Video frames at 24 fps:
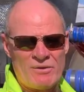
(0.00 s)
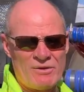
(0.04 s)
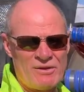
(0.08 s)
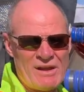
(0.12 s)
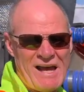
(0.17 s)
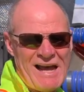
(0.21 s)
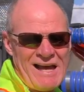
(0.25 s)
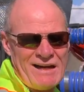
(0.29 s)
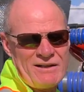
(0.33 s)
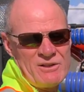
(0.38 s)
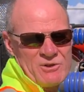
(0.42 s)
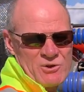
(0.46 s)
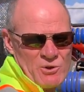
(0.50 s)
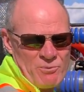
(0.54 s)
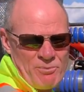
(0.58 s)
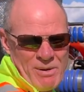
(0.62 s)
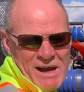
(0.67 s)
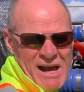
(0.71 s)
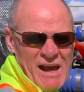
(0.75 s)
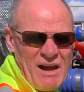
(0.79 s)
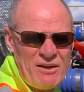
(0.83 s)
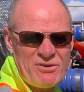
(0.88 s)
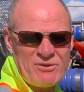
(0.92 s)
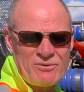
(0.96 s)
that is your
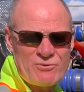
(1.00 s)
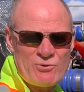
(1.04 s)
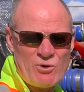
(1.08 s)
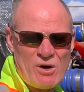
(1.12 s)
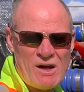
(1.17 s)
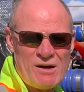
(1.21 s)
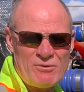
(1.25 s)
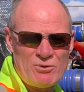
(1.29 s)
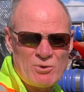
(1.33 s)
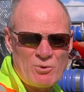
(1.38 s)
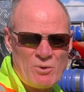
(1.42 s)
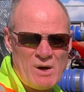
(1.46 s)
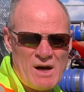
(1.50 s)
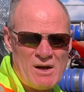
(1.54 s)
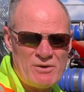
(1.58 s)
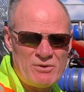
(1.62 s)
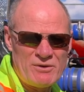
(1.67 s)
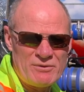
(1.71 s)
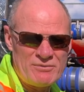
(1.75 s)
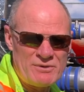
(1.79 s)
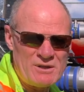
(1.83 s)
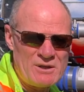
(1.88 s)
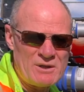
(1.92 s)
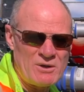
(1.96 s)
path of travel around the
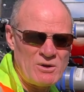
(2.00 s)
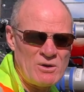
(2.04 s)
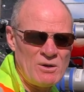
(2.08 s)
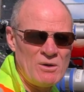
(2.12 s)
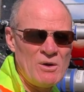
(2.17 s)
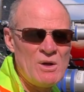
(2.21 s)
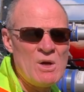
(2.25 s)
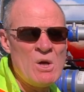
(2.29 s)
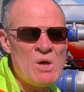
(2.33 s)
vehicle.